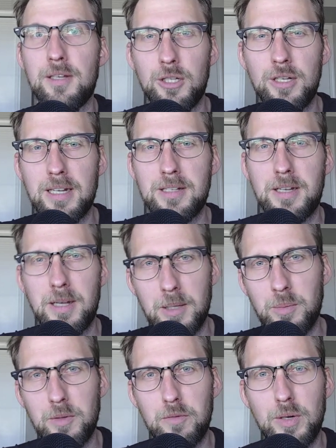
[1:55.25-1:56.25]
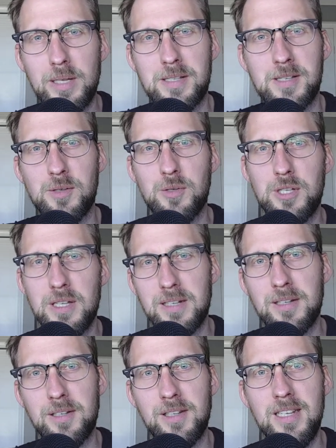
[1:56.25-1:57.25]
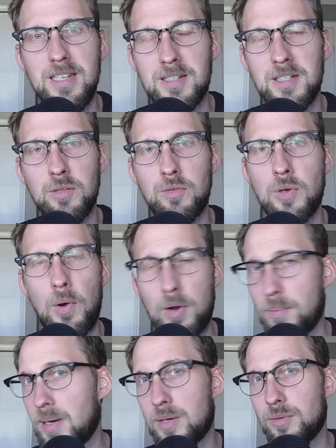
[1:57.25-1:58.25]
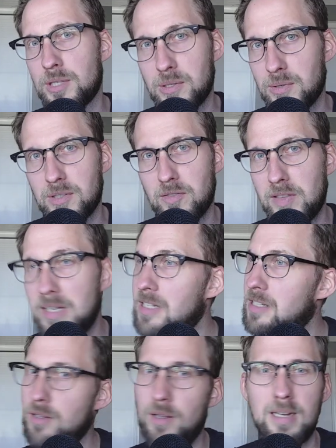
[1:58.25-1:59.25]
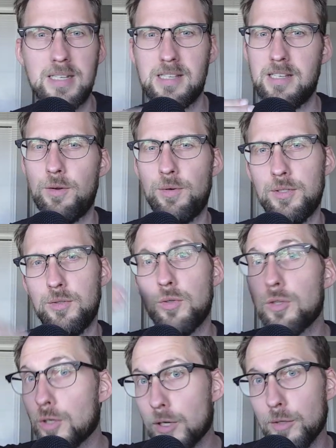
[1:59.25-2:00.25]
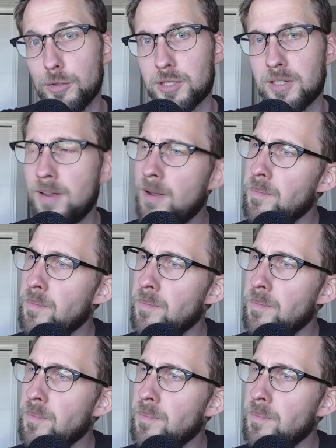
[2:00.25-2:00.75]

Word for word: You get together with friends, you sit, you eat, you talk about all sorts of things, not necessarily to conclusion,